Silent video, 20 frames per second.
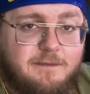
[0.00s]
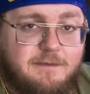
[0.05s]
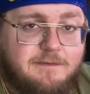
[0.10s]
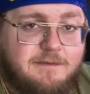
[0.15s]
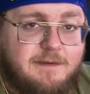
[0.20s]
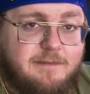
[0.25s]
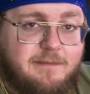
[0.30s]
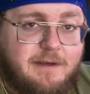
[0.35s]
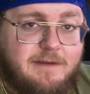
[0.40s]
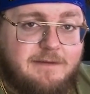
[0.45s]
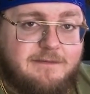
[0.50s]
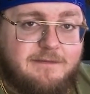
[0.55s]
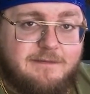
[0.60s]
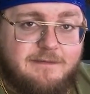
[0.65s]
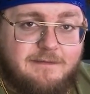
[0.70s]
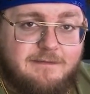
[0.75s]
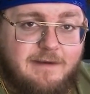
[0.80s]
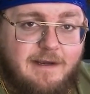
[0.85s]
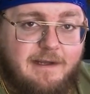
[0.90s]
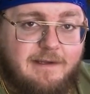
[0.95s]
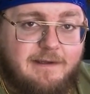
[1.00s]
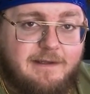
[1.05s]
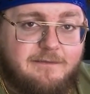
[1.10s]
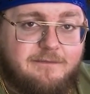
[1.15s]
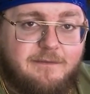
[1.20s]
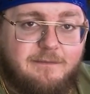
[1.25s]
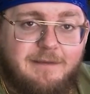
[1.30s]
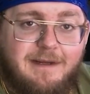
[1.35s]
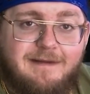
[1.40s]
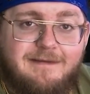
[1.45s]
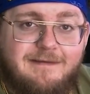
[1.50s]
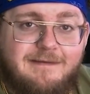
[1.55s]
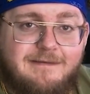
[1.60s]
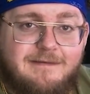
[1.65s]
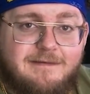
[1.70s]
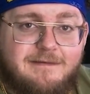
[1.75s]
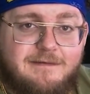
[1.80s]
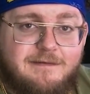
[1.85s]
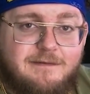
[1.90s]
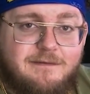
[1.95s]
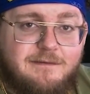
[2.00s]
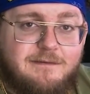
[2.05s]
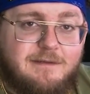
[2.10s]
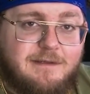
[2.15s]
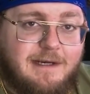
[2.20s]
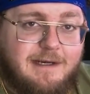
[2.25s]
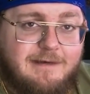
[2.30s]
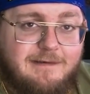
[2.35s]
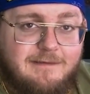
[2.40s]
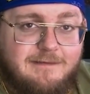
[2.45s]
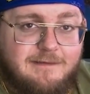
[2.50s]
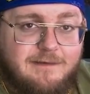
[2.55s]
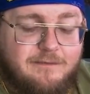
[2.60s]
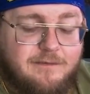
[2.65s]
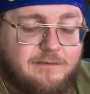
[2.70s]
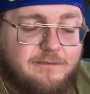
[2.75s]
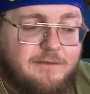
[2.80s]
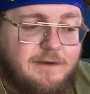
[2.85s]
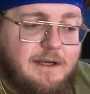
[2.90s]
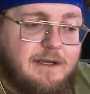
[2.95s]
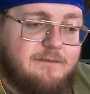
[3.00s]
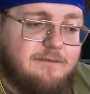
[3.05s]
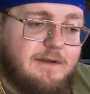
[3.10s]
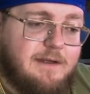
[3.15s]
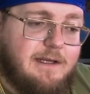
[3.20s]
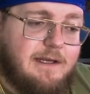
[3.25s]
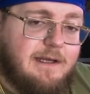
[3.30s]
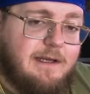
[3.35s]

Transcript: military bases in Thailand from 1962 to 1975,